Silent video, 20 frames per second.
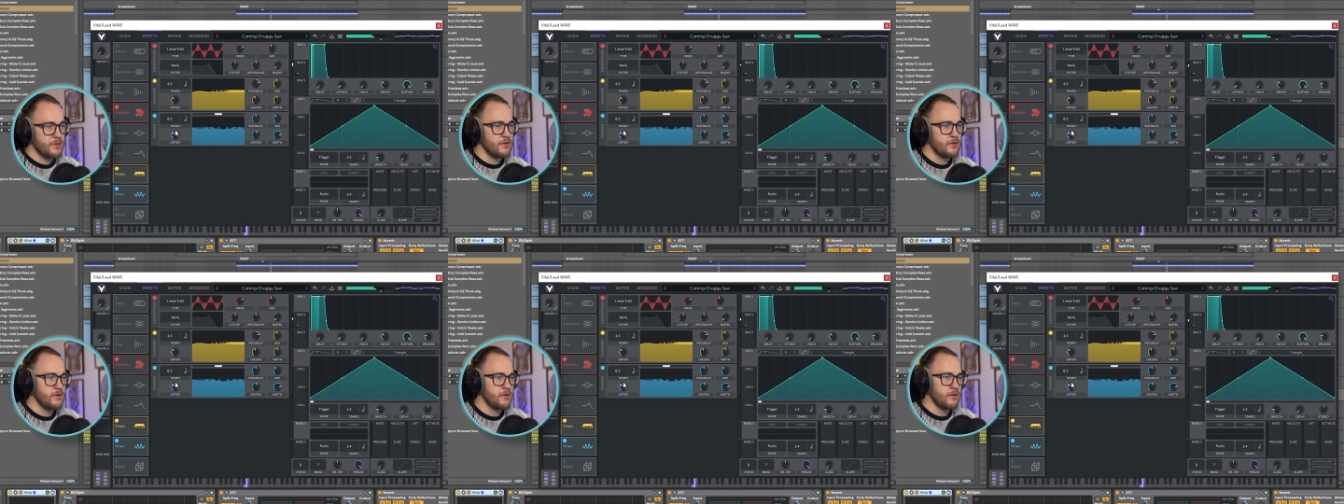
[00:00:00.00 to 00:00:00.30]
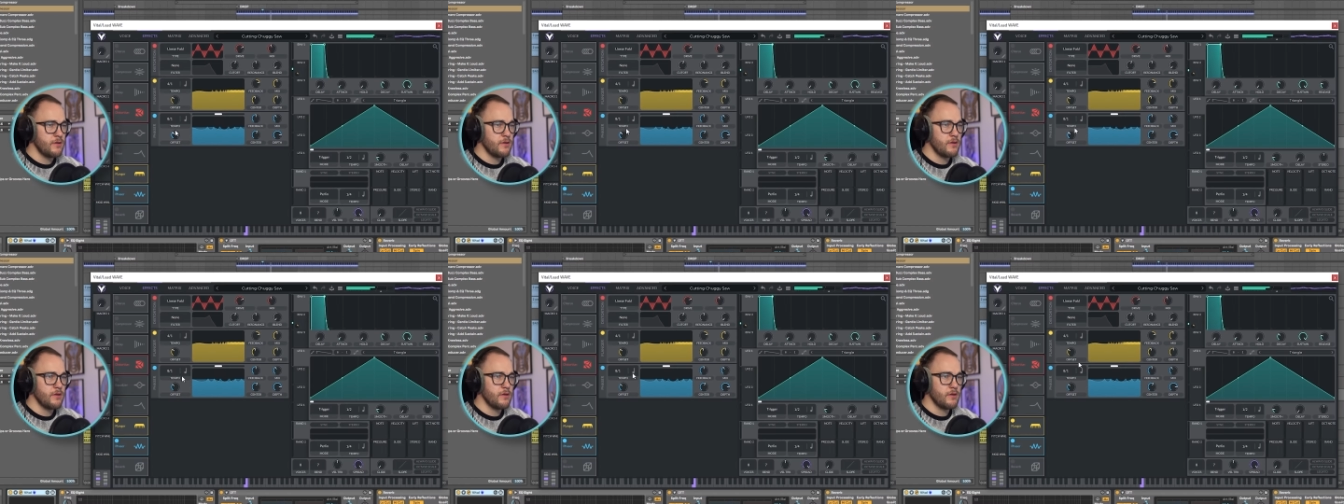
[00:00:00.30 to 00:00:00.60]

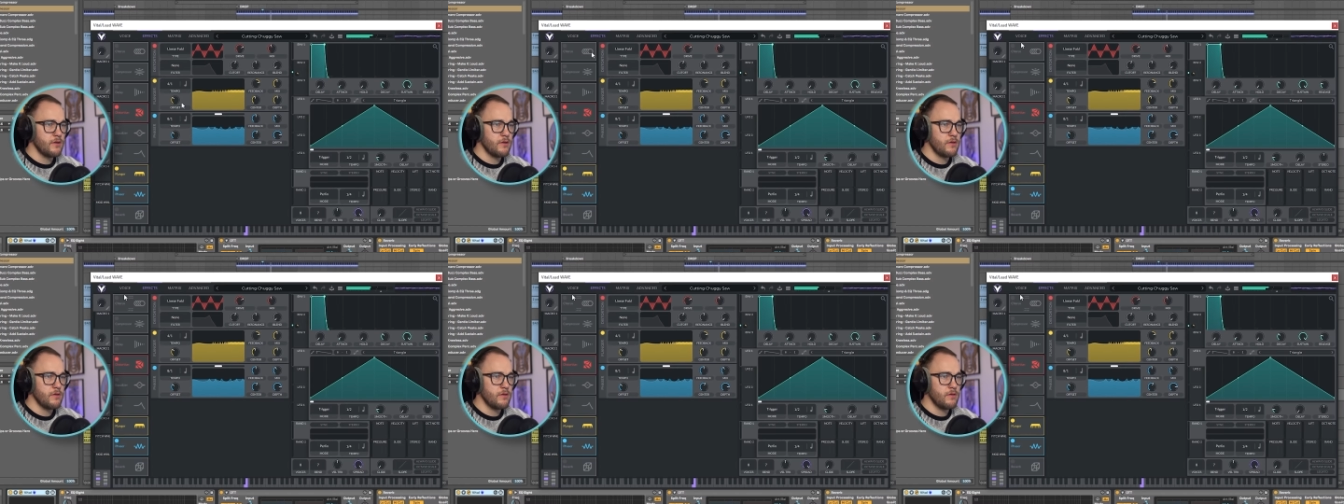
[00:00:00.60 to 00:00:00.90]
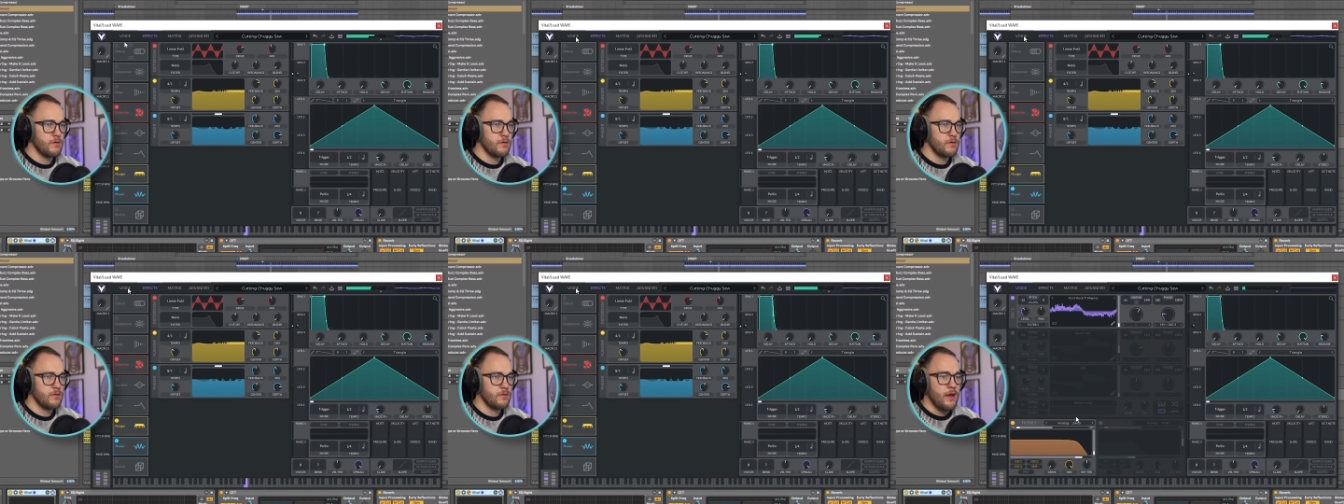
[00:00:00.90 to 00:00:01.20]

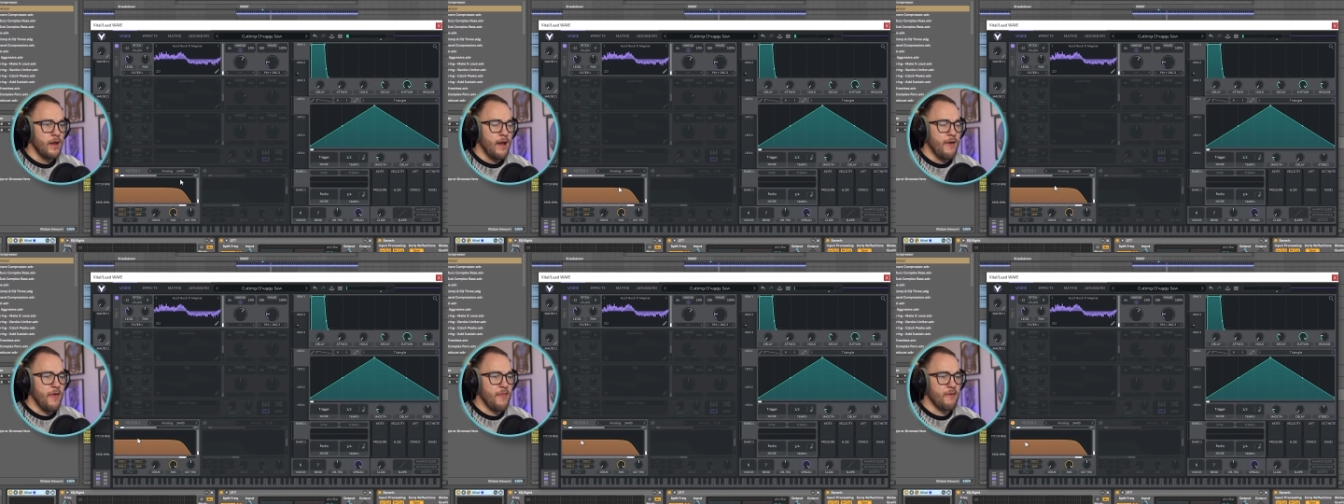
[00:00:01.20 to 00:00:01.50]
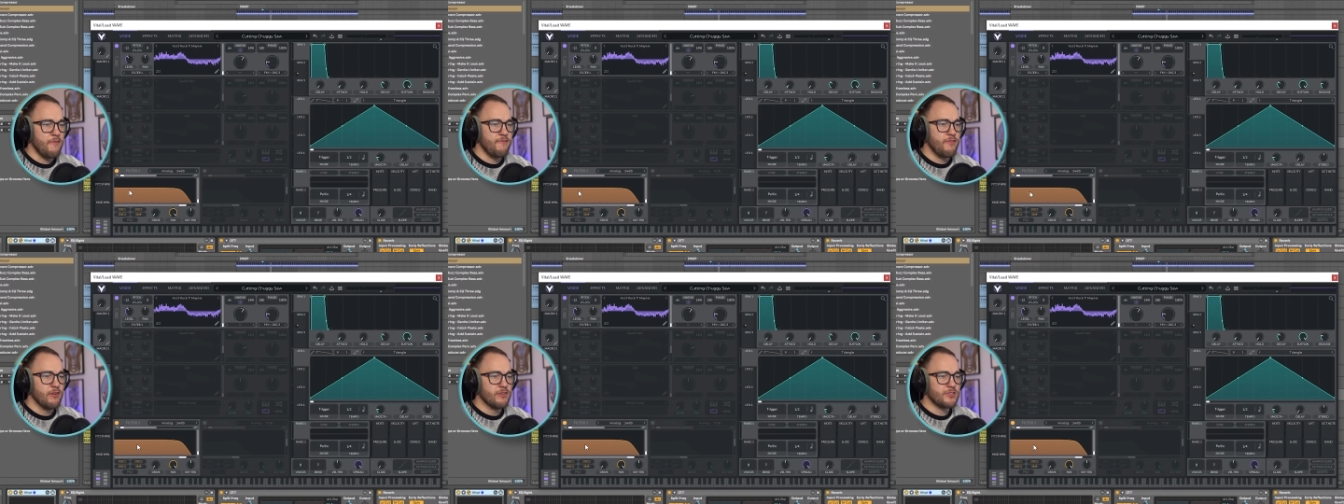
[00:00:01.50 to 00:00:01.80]
And then the
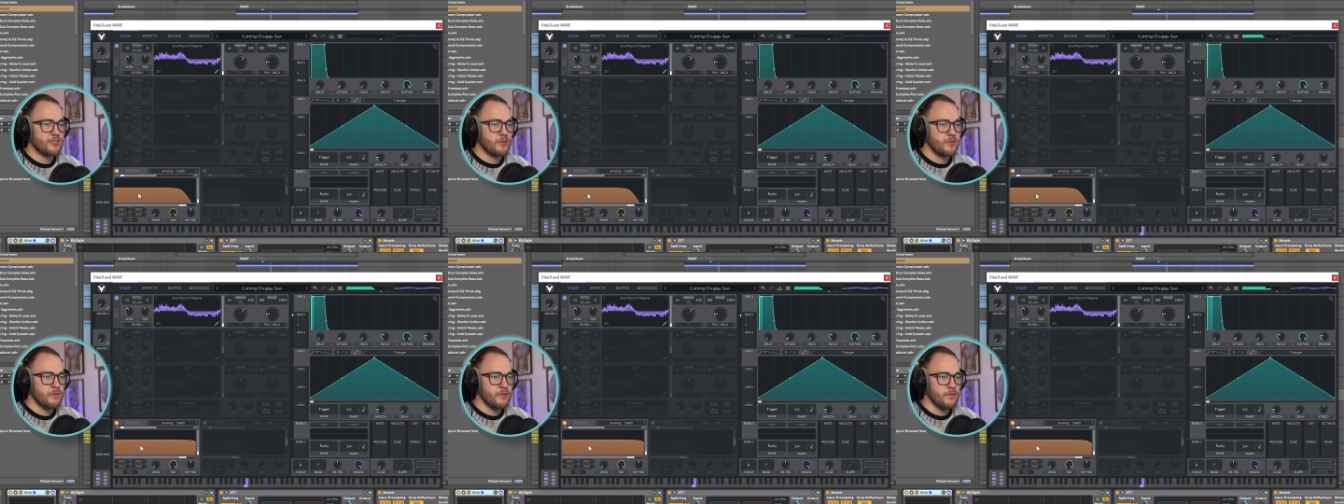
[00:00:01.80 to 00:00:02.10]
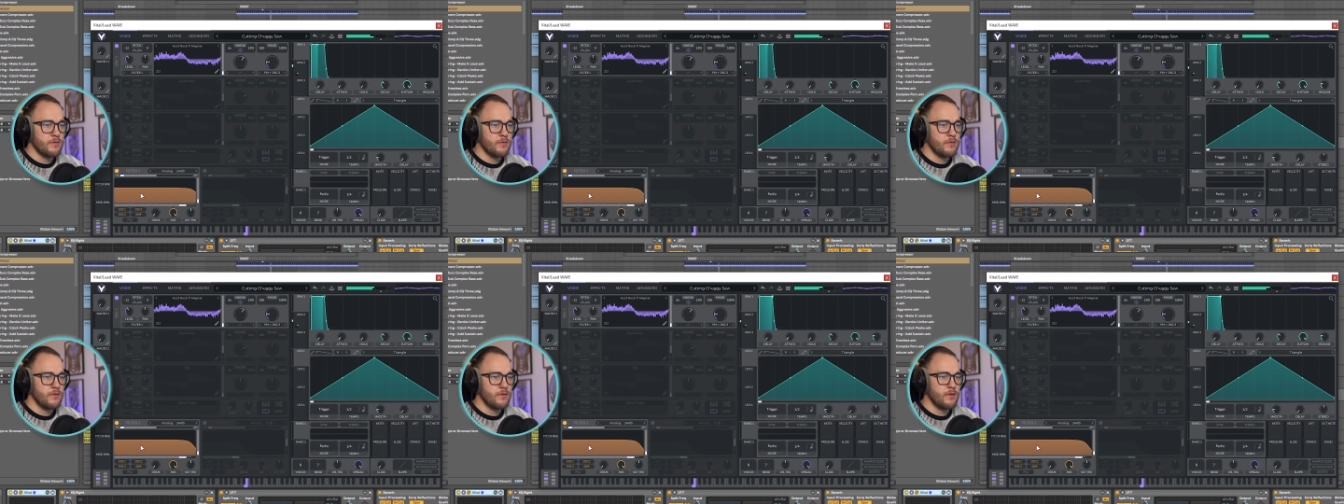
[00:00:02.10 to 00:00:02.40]
filter,
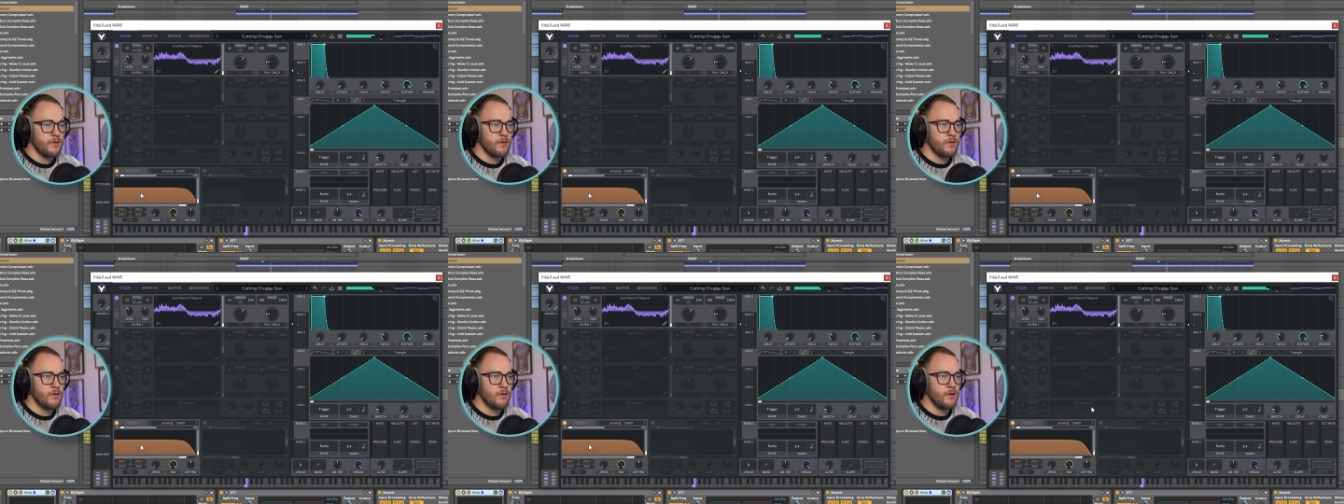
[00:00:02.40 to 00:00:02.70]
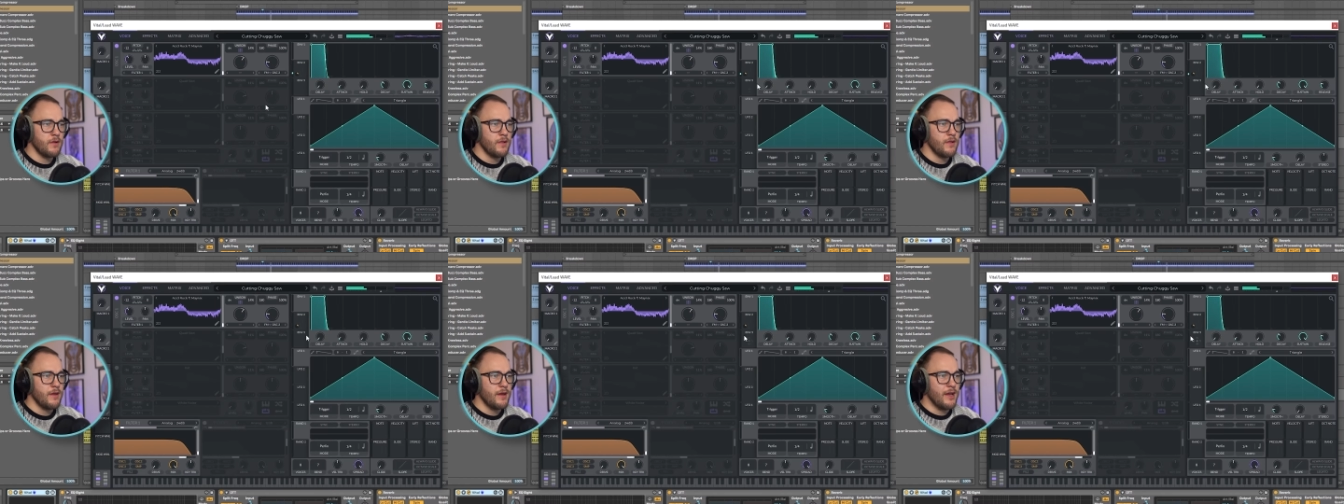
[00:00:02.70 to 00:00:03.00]

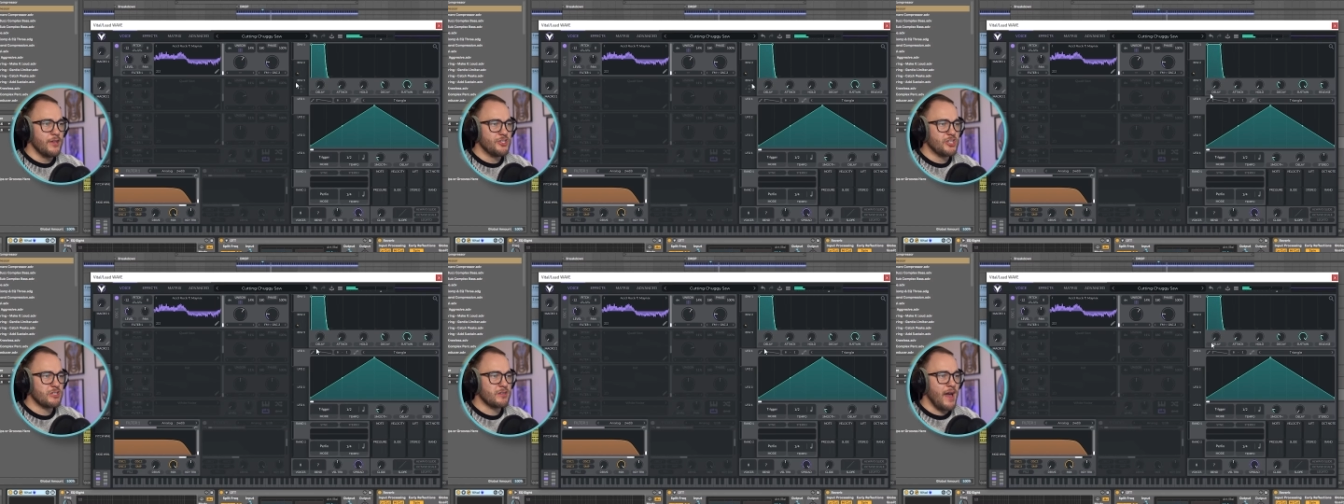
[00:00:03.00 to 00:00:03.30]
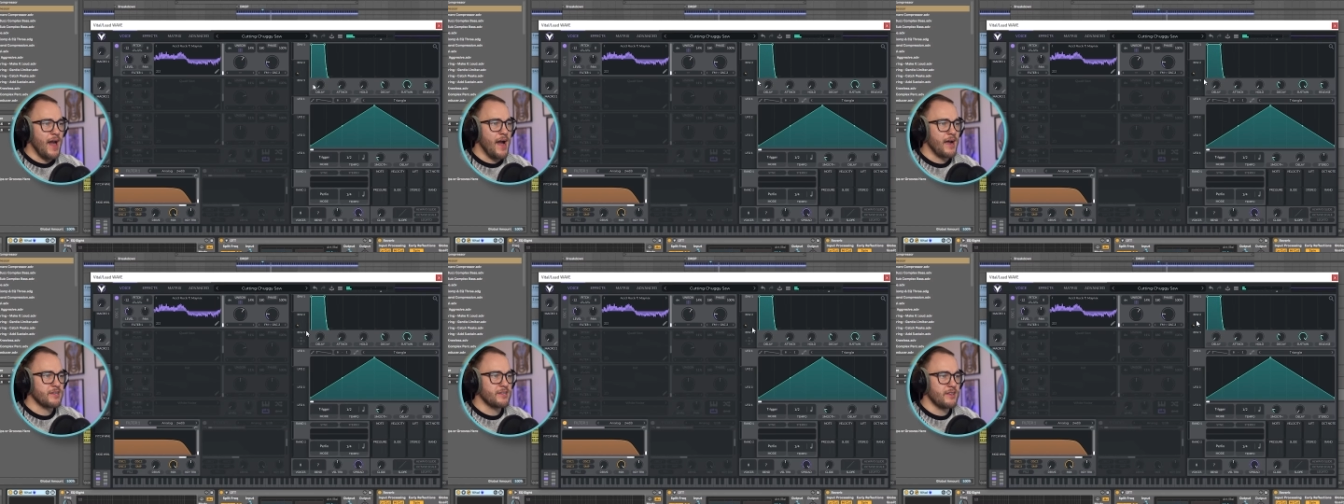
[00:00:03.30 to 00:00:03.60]
it just
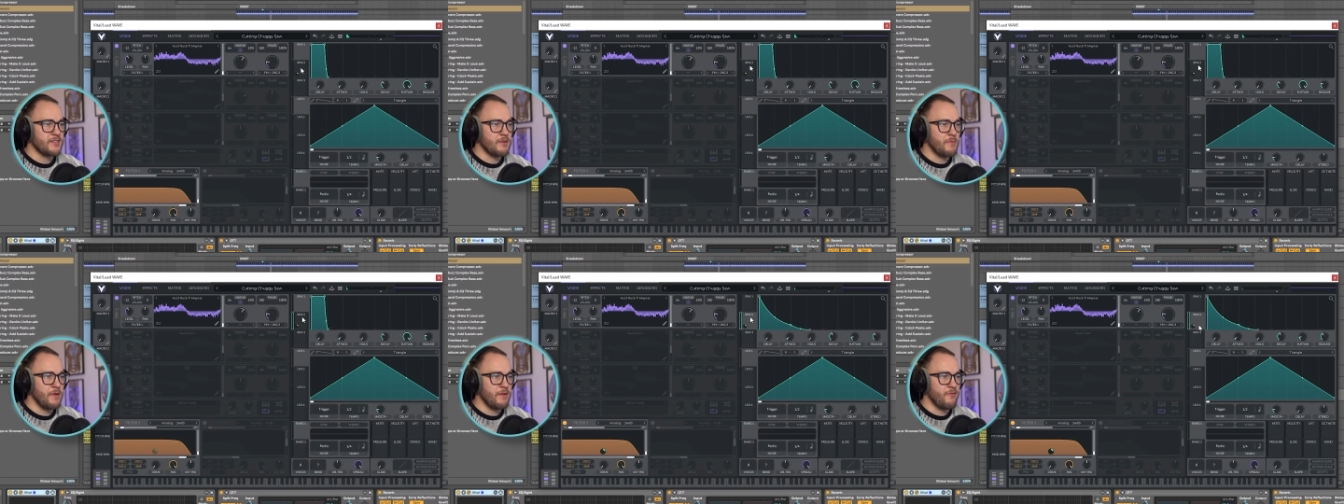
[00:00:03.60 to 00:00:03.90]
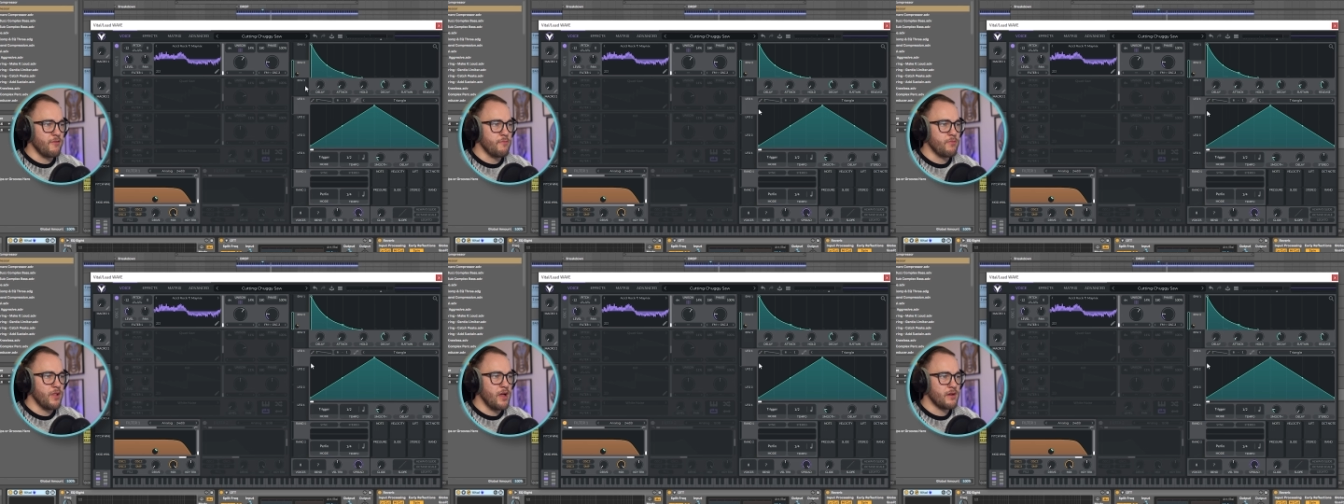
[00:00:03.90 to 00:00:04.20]
acts as a bit of a
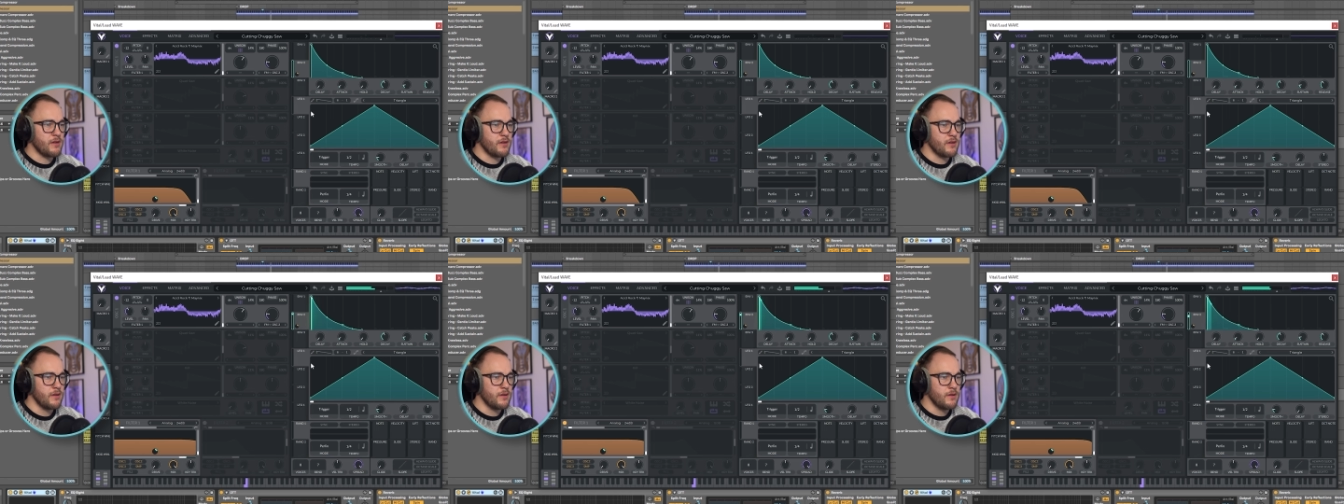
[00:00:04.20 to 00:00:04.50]
pluck.